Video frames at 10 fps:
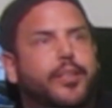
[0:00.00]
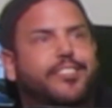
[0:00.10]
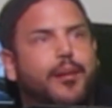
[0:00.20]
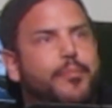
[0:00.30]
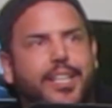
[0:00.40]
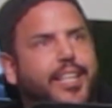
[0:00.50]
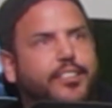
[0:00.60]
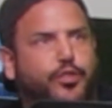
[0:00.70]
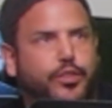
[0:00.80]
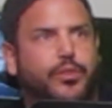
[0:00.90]
It's not me
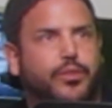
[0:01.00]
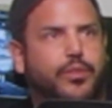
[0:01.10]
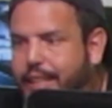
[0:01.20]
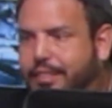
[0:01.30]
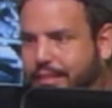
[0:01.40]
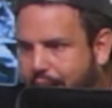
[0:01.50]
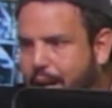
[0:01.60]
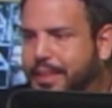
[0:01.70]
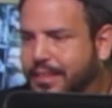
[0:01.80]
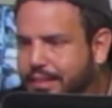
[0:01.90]
against you, it's common